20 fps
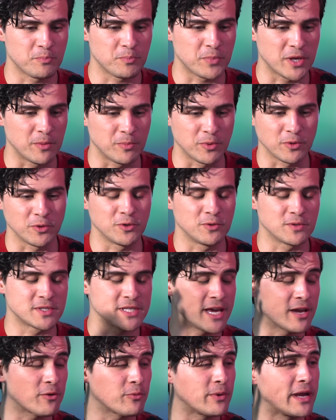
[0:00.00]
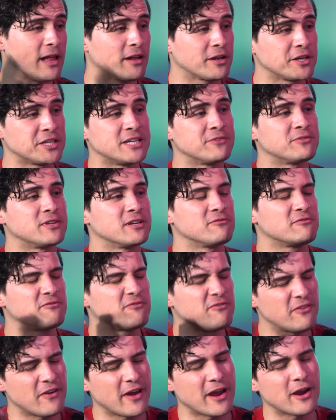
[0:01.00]
people who take reality shifting
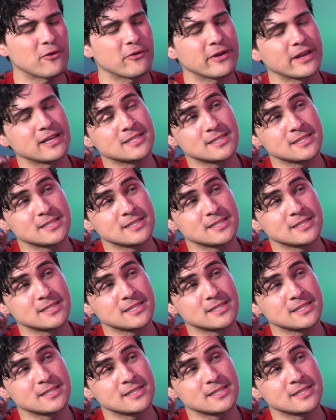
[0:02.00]
very